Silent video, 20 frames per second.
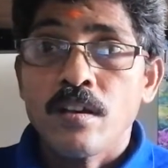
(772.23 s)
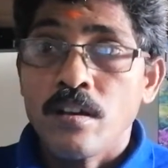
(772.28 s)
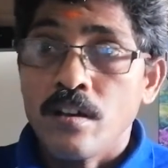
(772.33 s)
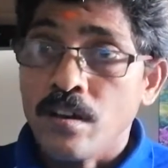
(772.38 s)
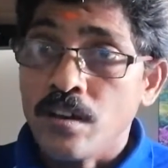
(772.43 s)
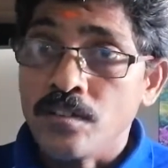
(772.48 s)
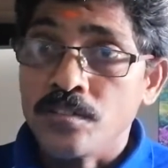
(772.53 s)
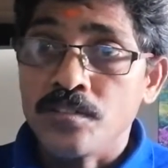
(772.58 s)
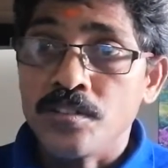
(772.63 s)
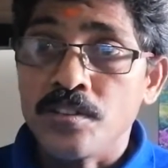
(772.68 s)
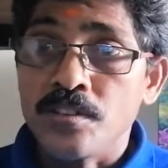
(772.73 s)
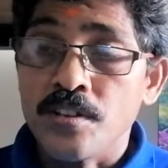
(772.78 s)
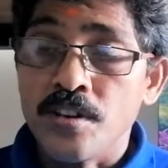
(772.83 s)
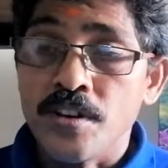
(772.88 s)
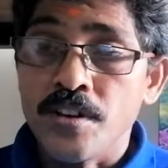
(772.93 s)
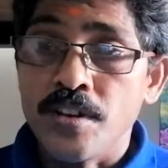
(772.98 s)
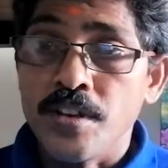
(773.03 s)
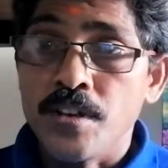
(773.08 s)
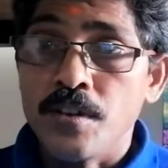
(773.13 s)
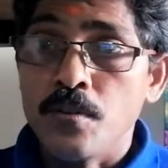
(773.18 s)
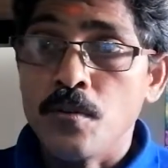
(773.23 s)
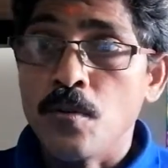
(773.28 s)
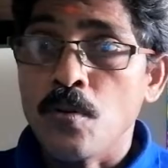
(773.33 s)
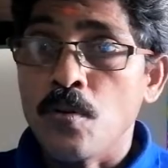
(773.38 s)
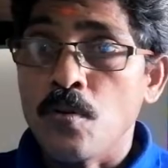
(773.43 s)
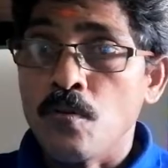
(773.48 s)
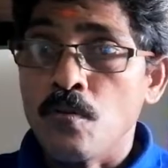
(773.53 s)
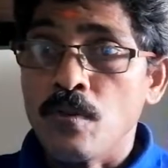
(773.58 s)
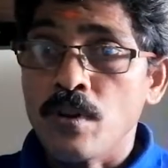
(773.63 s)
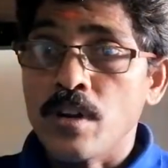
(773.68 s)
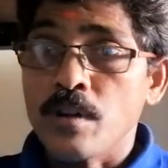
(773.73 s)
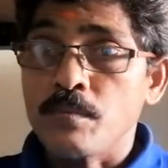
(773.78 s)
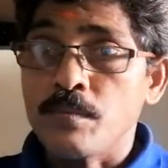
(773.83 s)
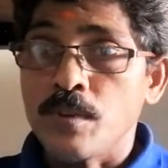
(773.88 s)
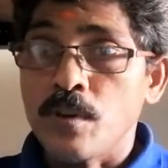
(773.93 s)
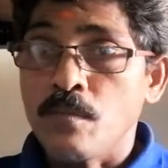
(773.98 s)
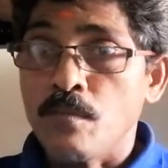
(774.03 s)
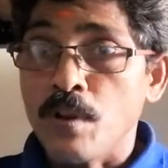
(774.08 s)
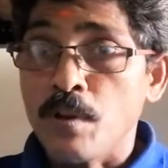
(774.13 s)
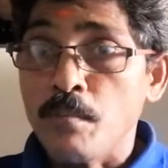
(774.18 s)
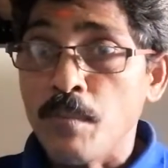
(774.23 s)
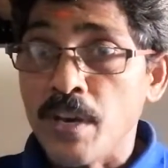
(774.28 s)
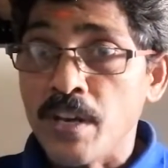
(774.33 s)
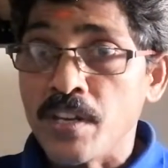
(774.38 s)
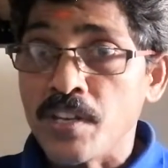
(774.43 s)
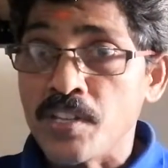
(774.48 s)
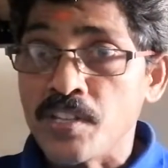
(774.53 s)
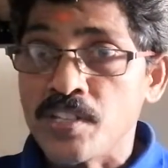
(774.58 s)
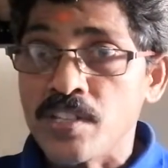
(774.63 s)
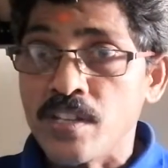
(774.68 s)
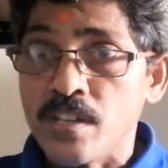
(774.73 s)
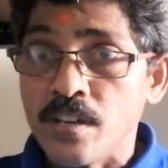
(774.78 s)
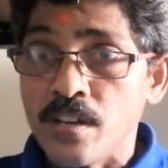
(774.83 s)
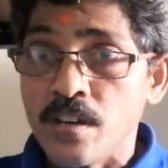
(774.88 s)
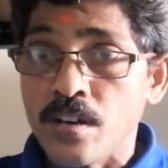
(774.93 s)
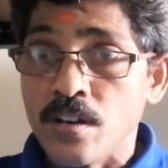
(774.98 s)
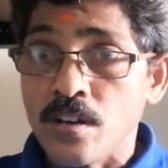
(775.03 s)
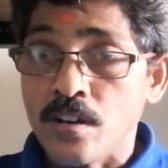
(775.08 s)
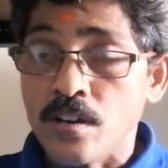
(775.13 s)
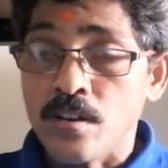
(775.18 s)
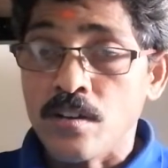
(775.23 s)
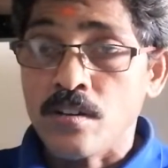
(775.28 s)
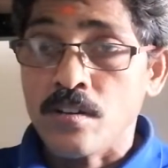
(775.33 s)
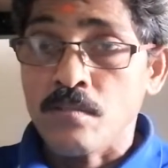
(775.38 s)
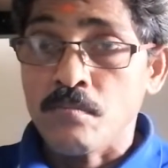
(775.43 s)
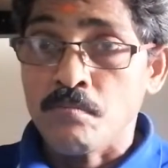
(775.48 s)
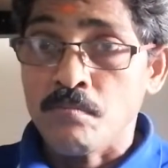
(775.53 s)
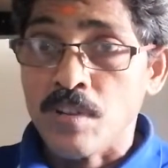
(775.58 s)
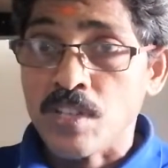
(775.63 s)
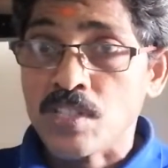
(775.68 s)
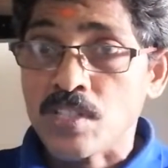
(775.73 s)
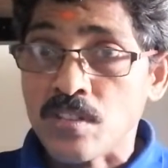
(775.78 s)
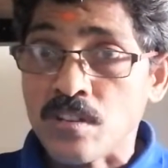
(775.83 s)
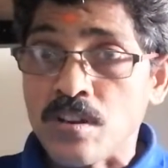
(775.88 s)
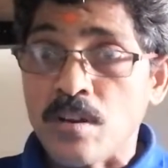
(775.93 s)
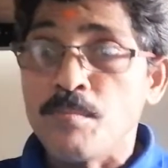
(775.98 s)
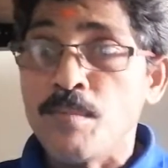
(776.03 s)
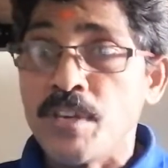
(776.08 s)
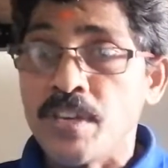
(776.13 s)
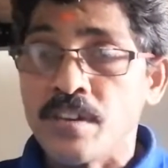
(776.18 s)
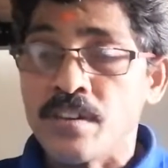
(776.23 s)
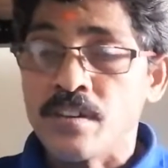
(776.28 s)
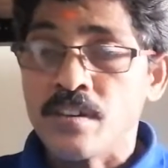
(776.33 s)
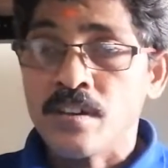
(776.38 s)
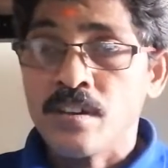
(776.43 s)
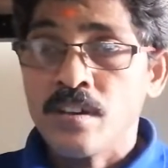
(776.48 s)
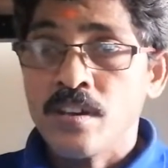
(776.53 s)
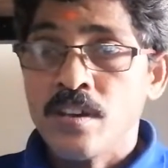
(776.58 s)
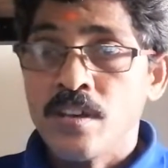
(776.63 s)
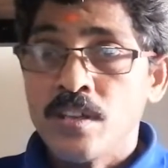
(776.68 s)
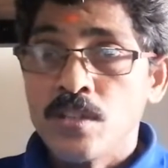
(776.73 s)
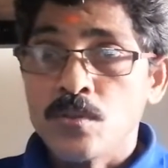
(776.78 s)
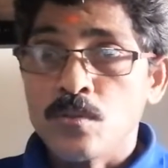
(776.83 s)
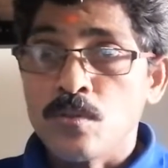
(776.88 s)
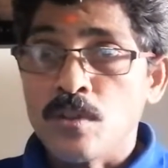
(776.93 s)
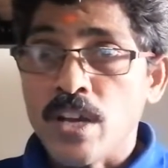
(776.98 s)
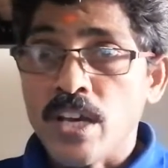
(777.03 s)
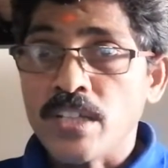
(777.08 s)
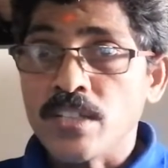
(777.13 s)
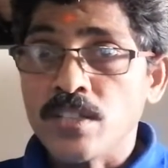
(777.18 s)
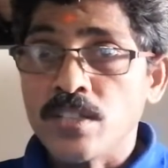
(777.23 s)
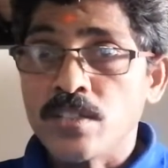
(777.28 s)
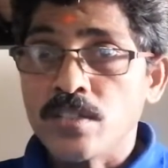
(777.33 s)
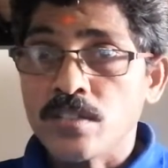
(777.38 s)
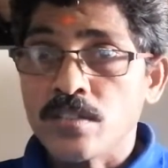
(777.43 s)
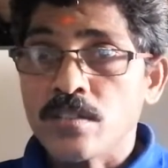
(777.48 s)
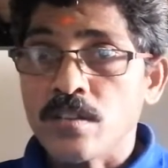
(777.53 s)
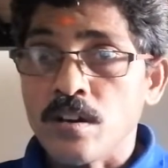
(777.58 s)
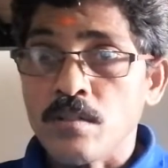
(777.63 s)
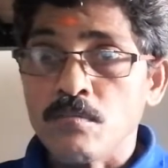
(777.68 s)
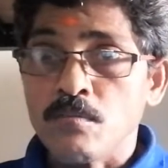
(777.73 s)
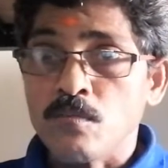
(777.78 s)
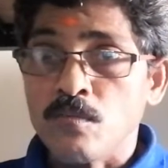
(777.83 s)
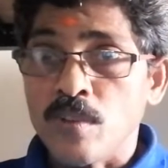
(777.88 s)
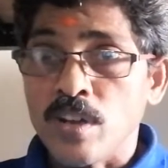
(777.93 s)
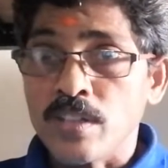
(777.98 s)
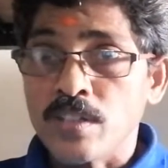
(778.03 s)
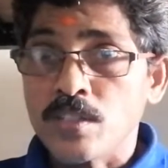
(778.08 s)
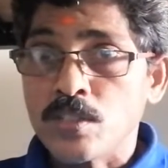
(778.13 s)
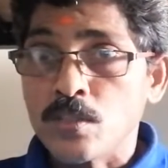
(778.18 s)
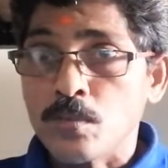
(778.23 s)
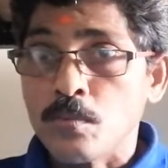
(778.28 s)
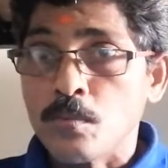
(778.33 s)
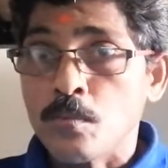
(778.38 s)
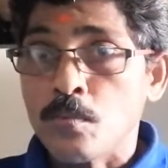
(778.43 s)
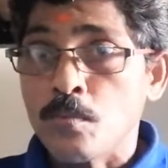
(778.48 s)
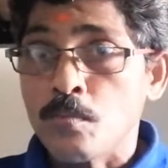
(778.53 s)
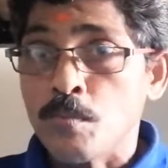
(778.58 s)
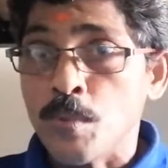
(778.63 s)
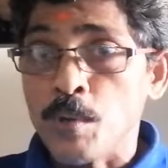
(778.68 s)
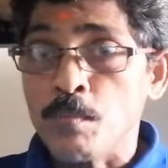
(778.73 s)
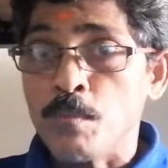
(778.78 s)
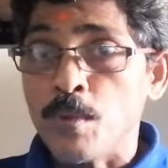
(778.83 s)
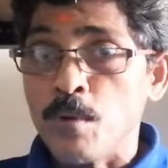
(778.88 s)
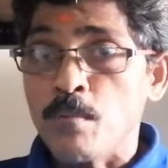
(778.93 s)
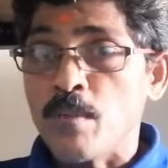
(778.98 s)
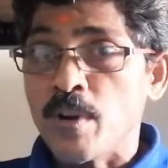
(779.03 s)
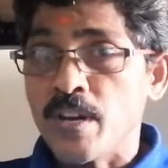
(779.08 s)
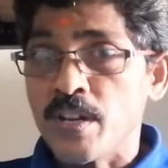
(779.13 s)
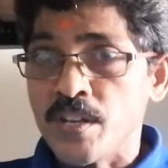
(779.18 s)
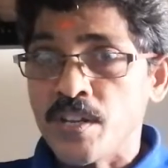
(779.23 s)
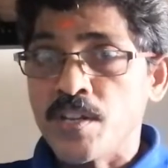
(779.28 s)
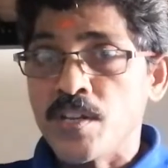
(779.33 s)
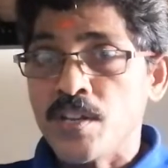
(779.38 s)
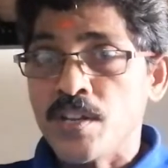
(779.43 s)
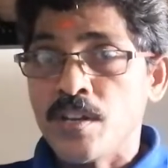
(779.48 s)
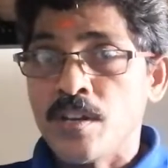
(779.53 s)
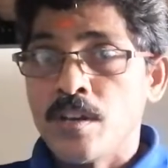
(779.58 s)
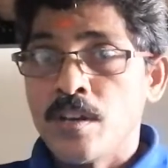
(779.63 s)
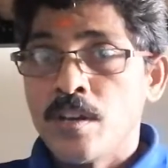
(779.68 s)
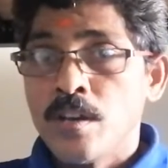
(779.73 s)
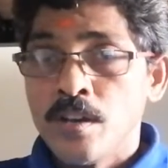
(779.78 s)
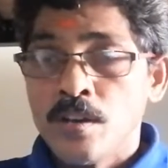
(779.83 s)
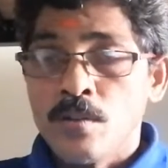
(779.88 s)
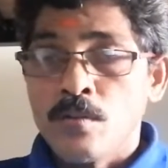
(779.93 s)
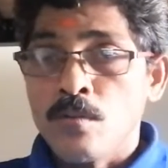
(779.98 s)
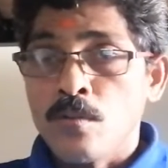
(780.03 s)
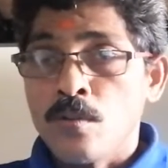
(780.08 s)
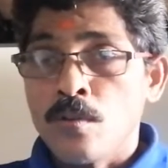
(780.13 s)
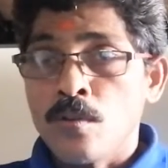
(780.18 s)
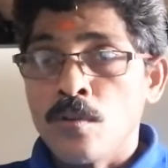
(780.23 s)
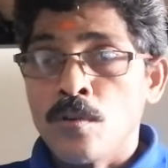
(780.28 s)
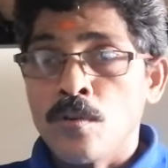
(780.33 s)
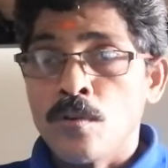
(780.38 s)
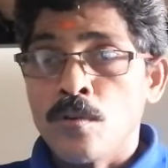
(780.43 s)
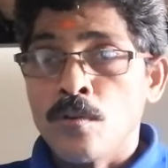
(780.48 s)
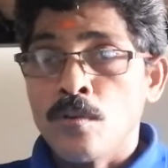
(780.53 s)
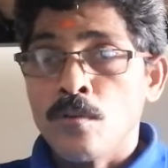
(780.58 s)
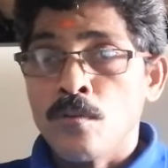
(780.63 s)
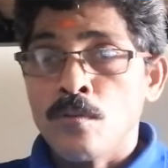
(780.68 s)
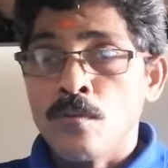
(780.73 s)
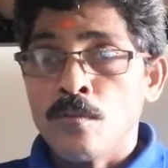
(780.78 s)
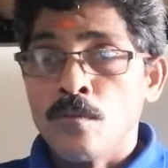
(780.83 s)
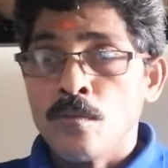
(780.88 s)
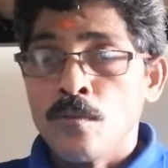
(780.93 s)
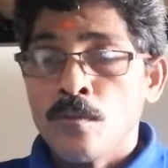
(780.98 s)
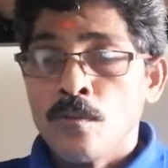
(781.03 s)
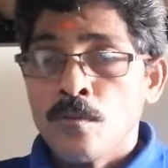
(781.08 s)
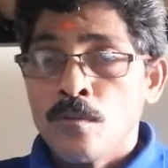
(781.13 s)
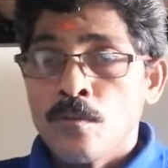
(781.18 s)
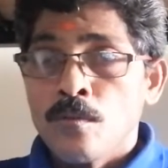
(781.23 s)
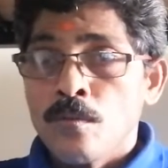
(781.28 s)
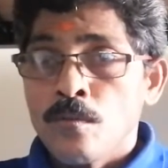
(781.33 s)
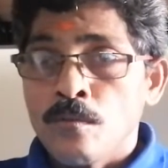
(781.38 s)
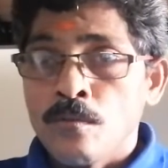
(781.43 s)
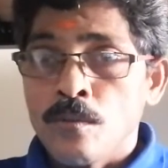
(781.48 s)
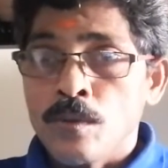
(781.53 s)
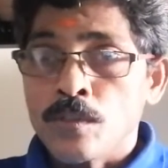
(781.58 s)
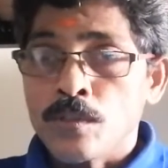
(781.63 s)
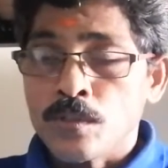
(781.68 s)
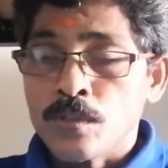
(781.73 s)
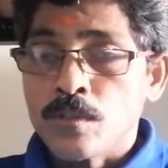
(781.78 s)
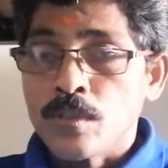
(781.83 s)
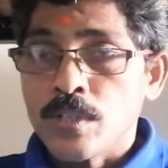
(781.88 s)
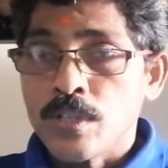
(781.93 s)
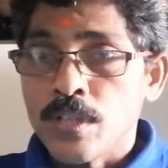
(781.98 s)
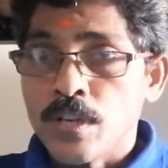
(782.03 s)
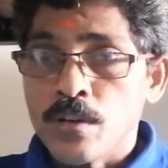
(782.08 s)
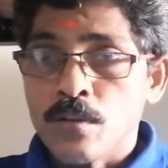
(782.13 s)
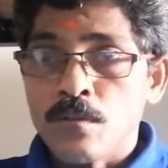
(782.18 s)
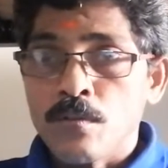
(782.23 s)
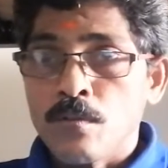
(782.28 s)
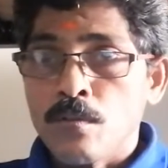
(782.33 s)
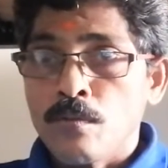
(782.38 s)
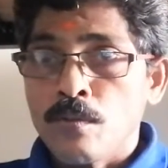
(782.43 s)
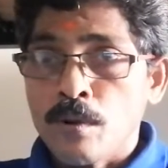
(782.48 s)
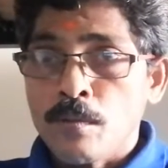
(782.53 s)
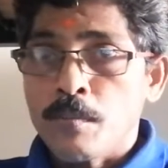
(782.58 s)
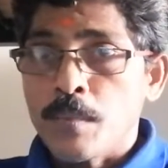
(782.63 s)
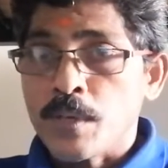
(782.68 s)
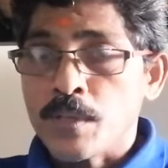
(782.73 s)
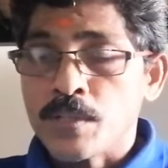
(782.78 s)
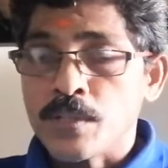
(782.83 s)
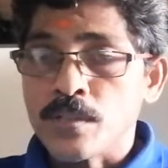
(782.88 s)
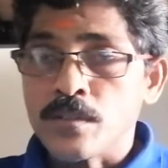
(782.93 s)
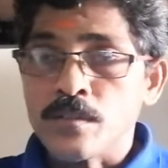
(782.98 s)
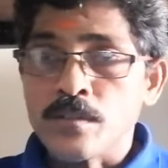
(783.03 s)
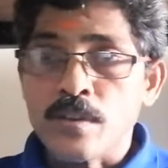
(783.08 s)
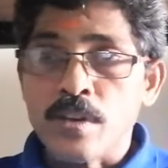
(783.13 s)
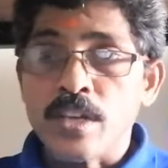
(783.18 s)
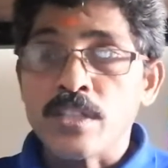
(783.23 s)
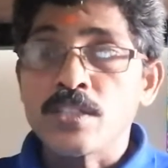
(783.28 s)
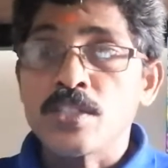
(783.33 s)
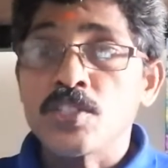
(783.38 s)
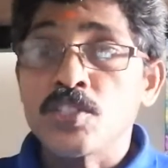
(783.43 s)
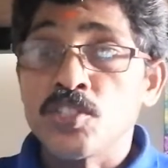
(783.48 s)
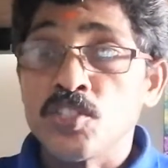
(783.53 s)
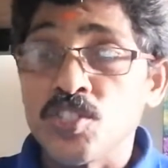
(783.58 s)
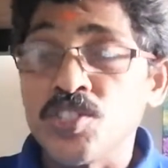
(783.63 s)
I think ready. No, one of the one man easy must coming. So like this is come, like this people money one society or one person like this